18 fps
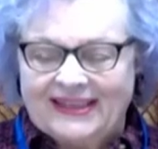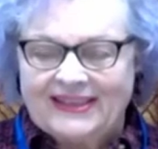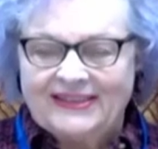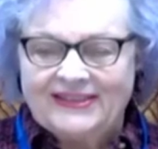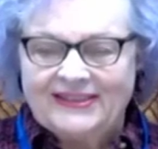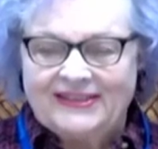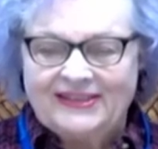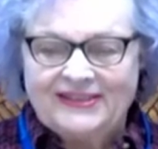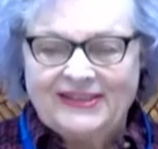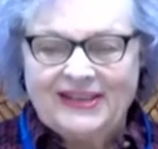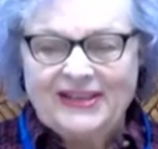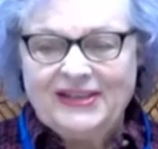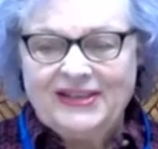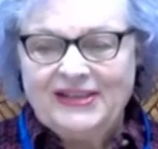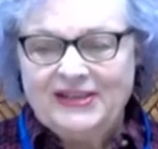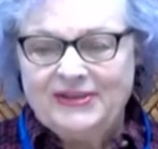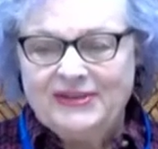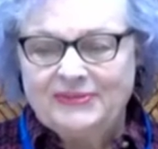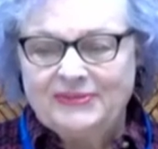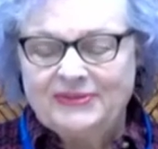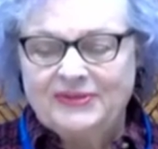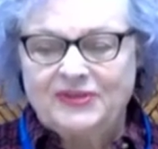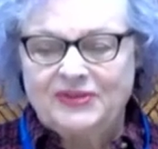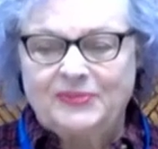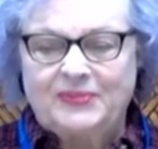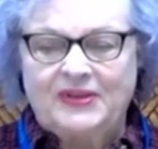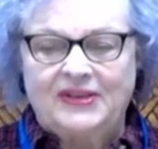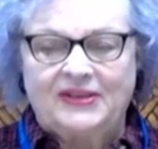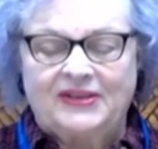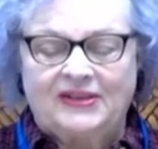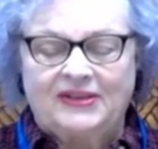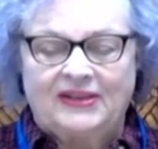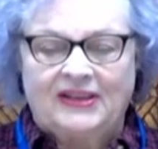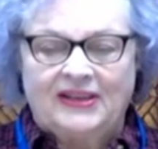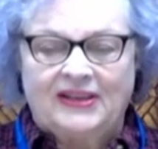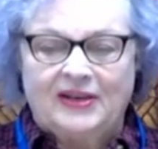today he will speak
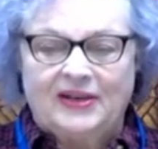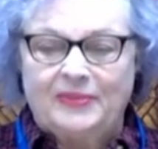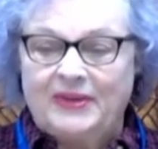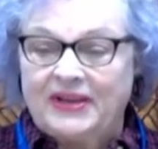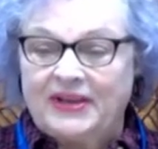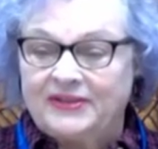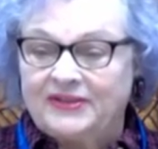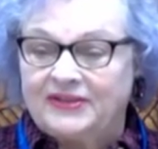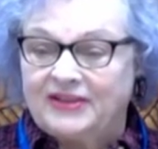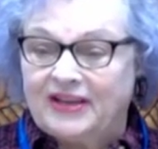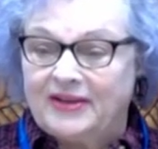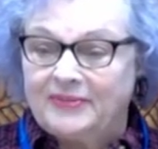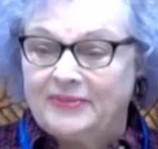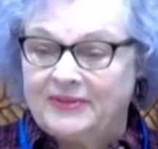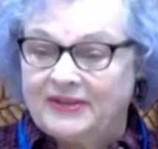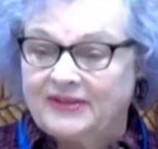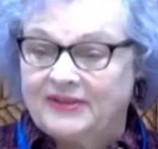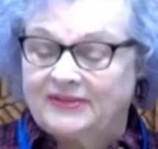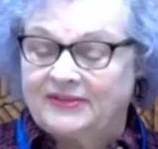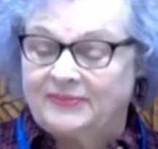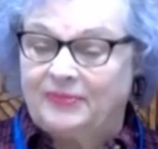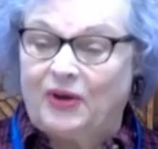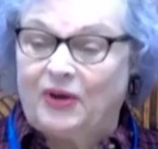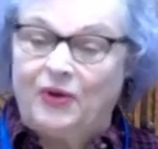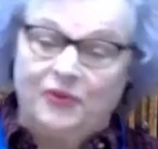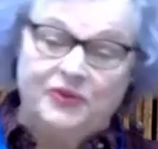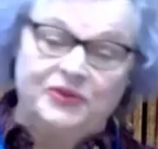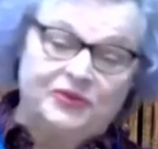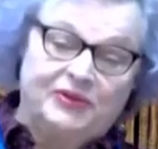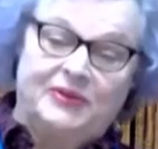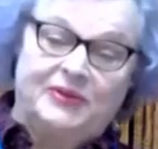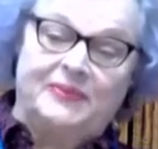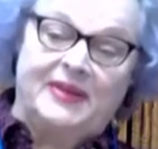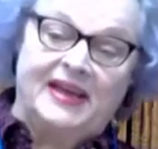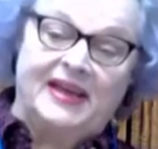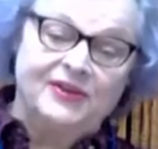about the topic Poetry
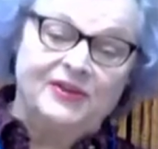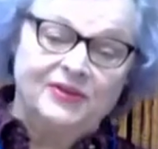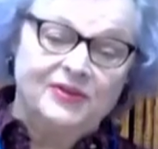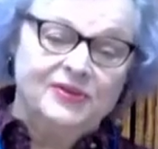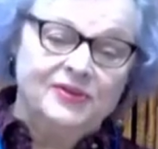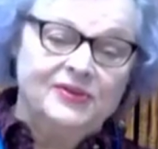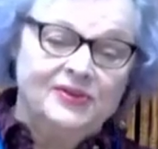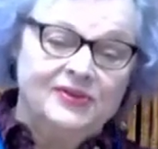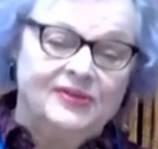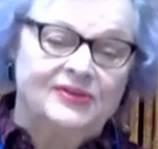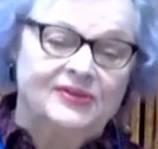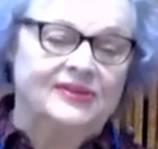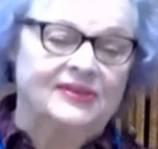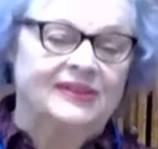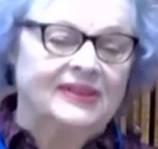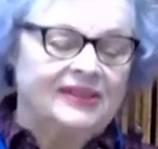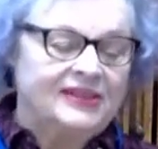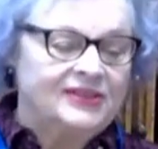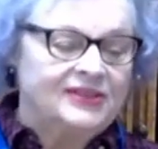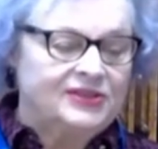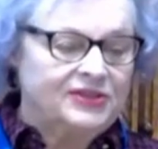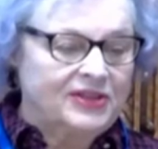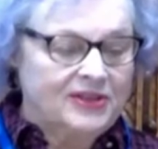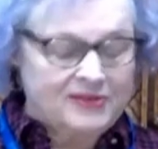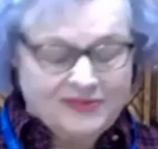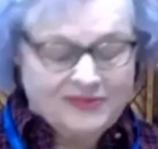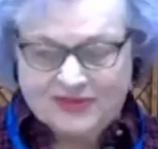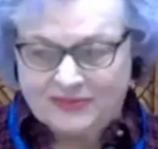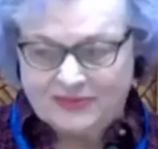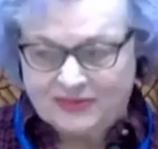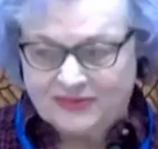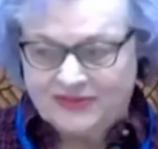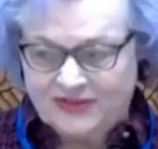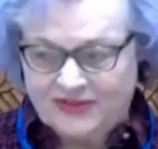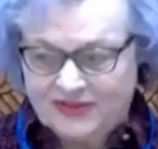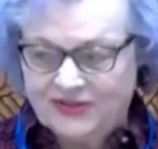Matters, share some of
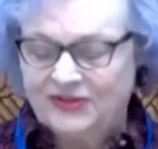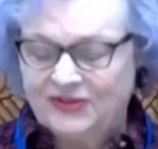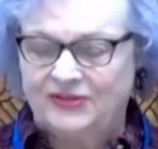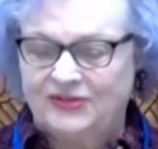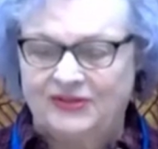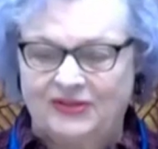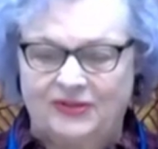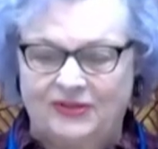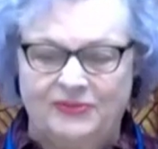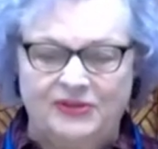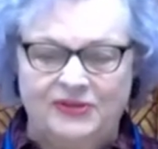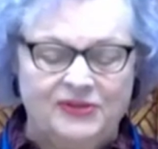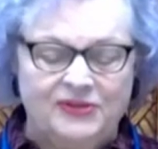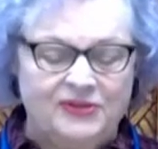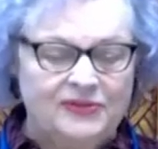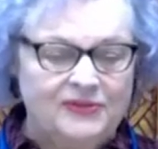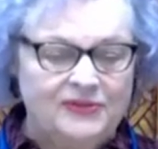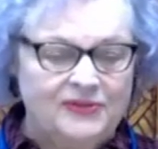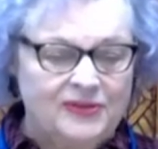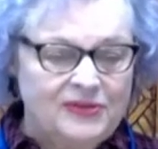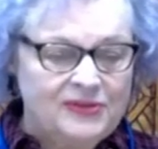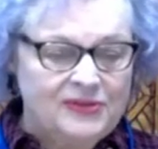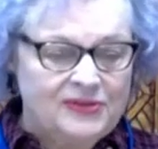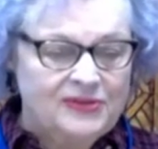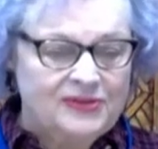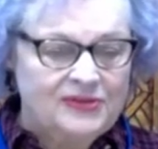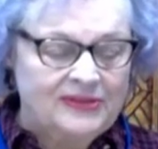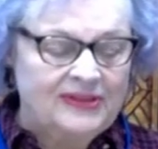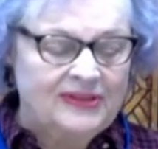his original verse,